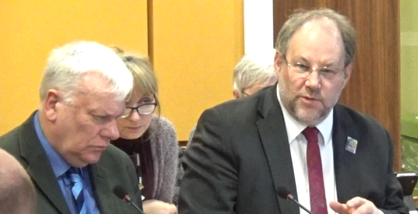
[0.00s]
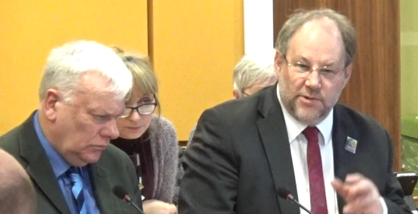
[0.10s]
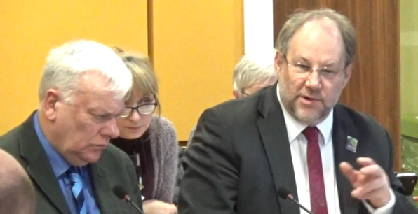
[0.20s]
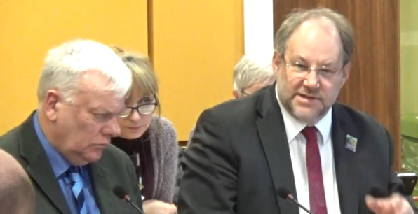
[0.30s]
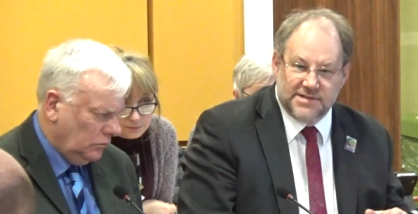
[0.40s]
Speaker 1: we
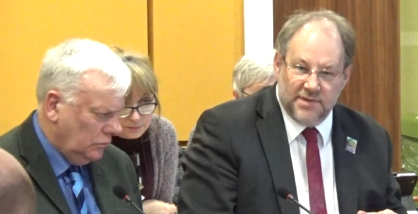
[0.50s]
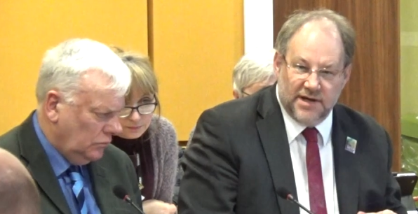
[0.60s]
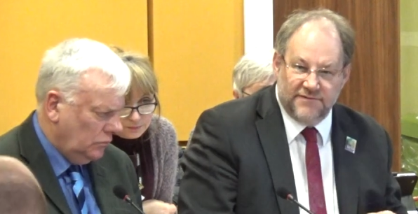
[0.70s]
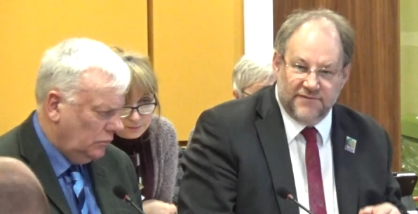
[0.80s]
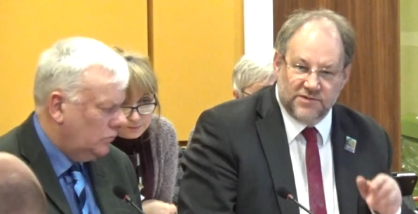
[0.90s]
raise the
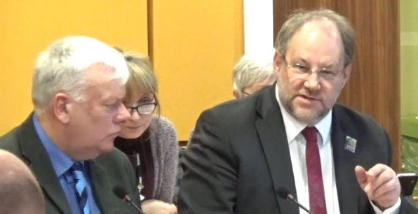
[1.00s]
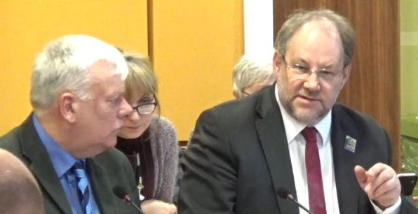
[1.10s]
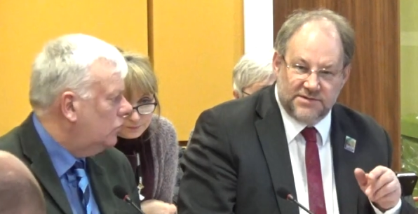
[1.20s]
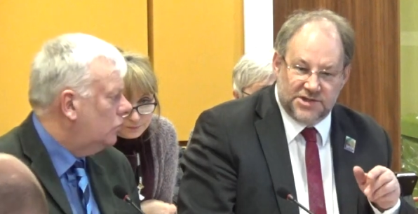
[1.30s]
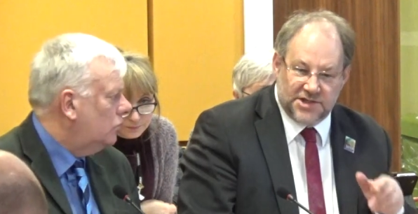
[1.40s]
money for, to
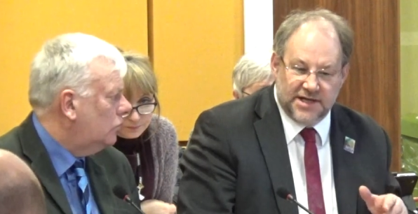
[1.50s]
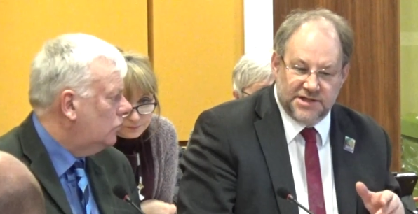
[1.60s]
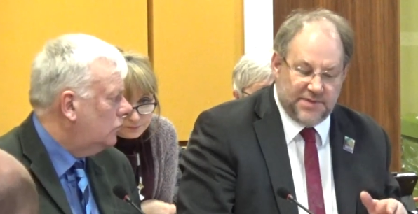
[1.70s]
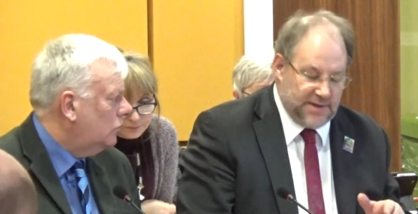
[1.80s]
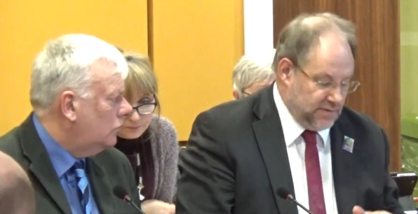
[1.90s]
change
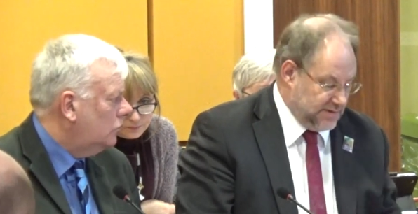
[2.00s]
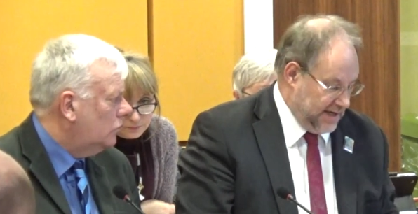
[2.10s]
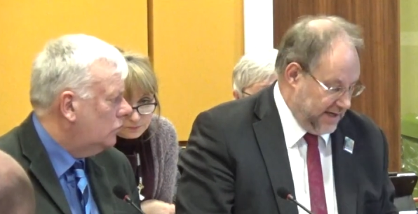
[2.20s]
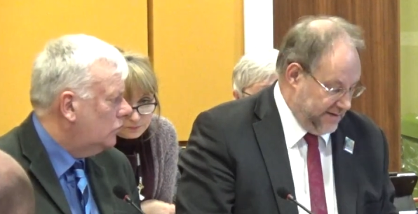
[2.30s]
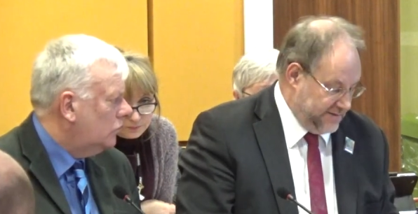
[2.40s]
people's
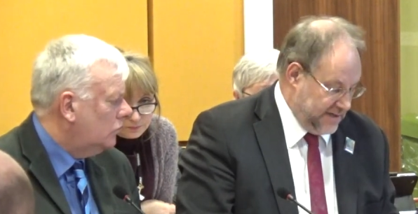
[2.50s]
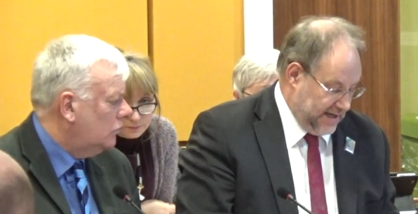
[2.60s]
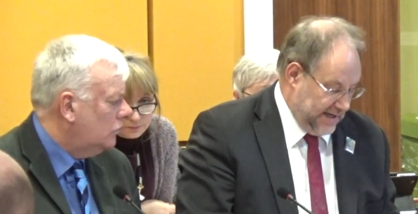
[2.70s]
lives.